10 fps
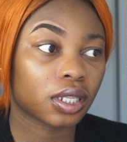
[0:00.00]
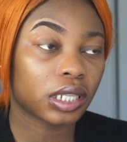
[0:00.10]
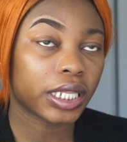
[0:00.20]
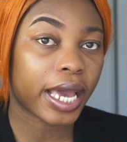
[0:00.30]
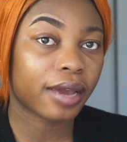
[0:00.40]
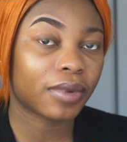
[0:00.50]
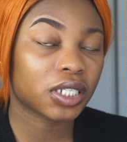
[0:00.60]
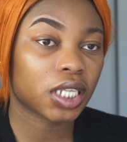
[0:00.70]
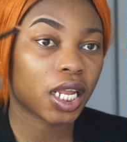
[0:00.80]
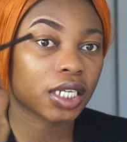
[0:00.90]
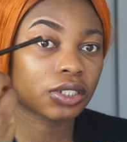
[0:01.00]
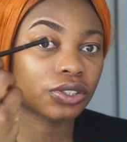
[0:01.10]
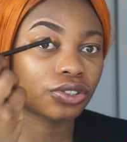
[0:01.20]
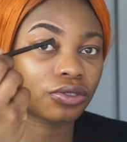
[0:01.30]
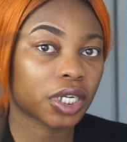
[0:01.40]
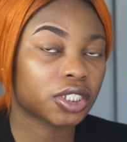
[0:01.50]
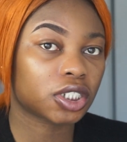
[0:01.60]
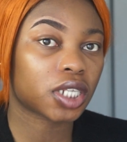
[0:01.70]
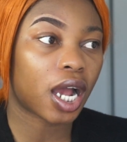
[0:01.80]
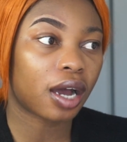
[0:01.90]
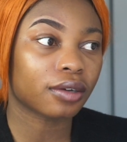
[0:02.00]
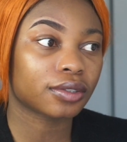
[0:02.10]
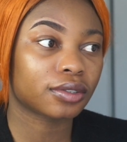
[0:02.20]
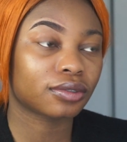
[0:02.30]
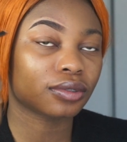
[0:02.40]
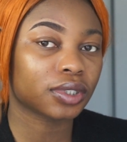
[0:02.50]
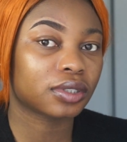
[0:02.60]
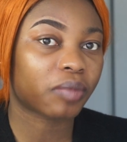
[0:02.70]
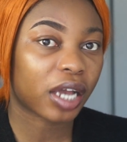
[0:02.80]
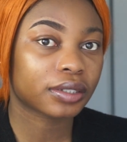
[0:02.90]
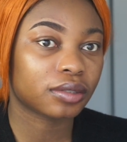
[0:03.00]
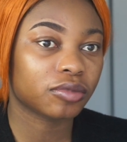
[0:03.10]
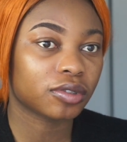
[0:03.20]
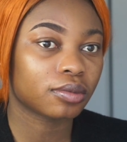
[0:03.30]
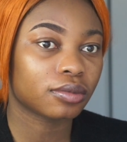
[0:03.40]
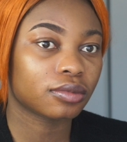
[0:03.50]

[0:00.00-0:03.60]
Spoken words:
the eyebrows are like stretched out to its maximum,